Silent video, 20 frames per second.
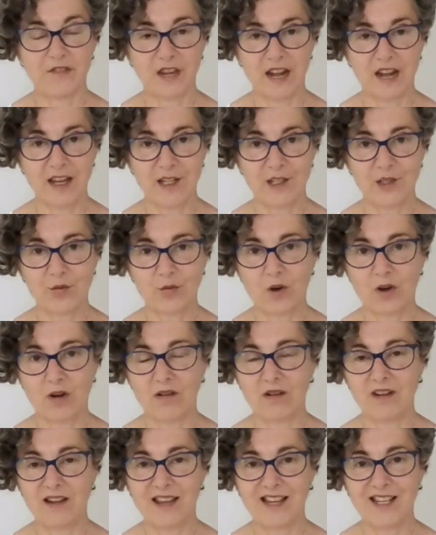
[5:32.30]
The next
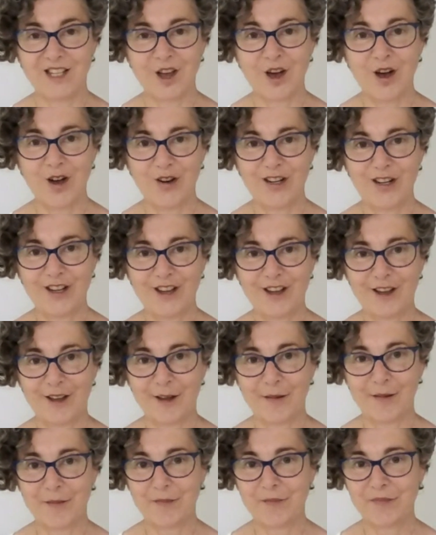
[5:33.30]
one is
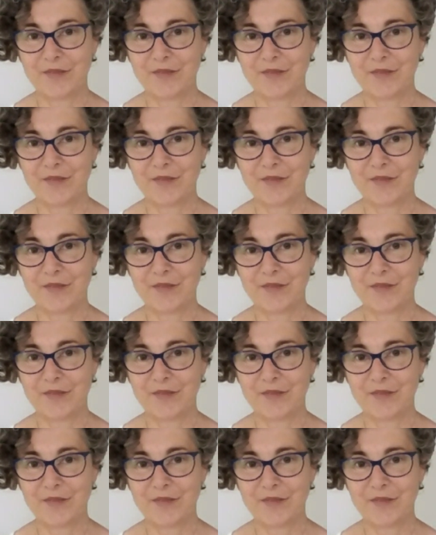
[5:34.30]
arnica.